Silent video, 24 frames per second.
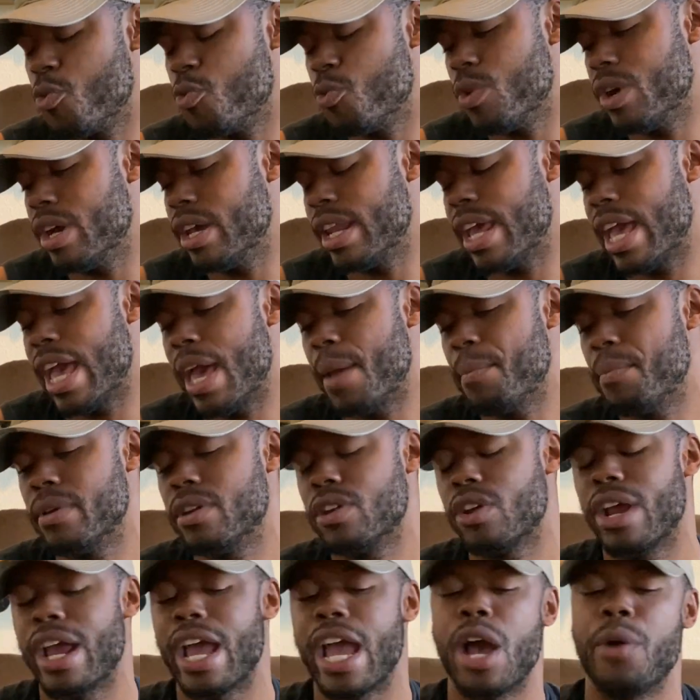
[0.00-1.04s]
what happened
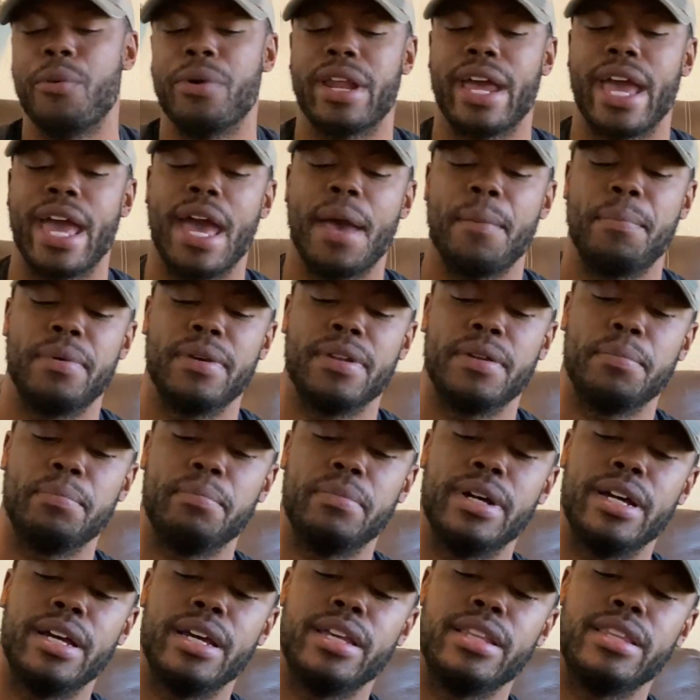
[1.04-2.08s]
or how it happened,
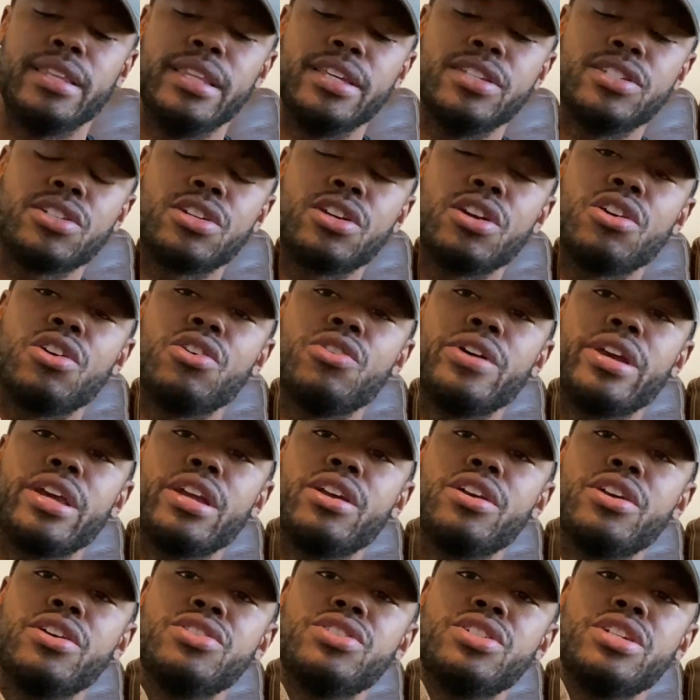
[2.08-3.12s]
but this girl
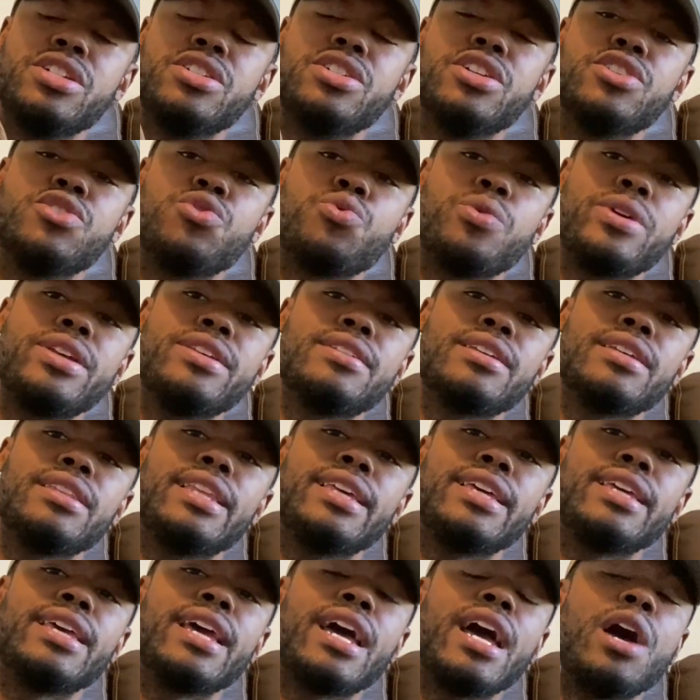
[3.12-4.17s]
here, she just recently
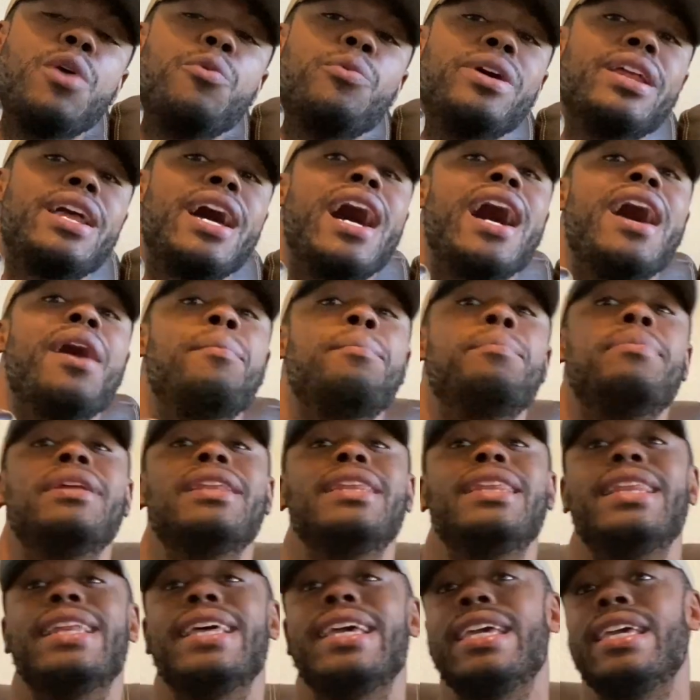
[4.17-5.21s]
got what I
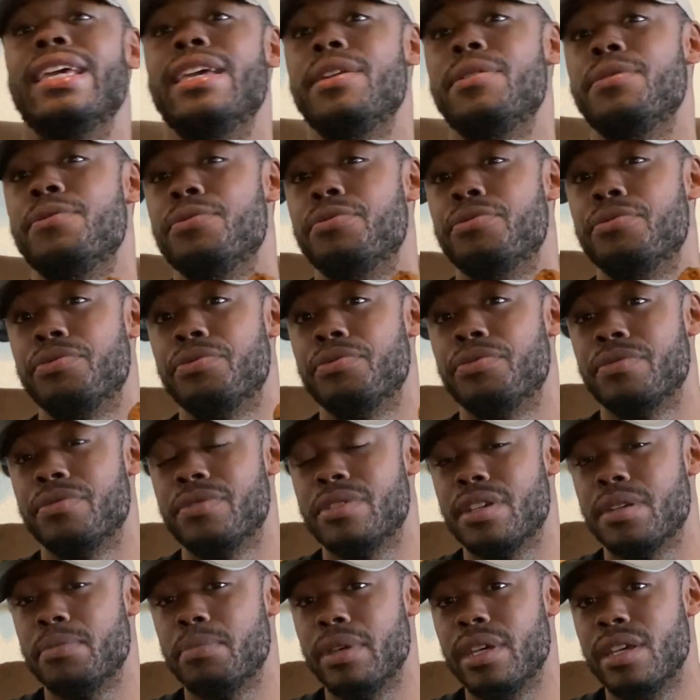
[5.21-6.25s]
believe
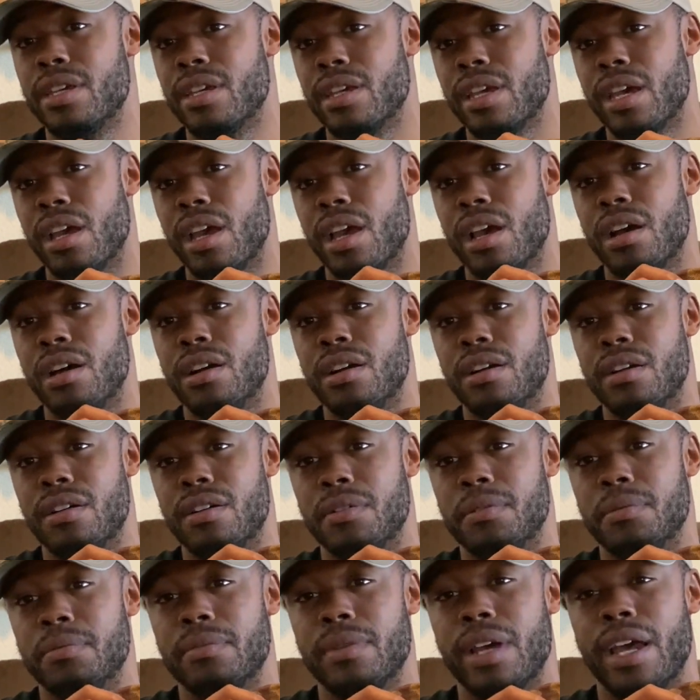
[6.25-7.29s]
to be,
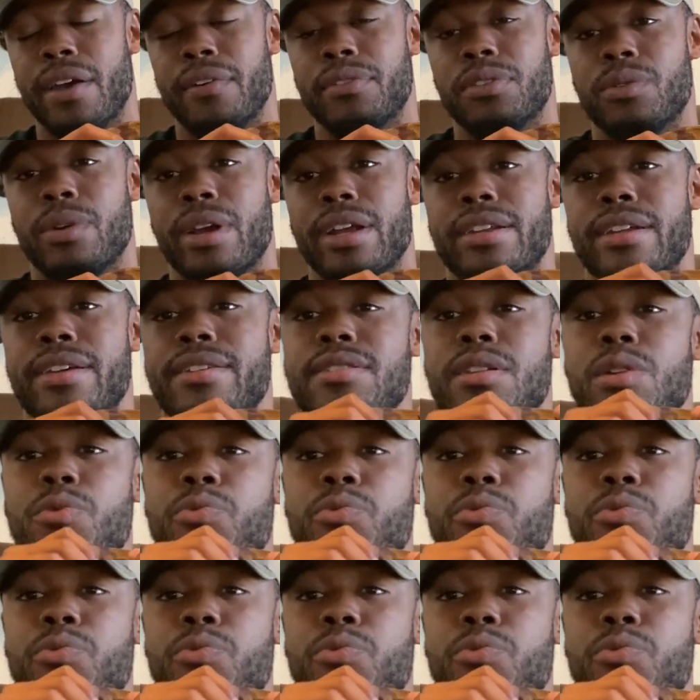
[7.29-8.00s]
after I did some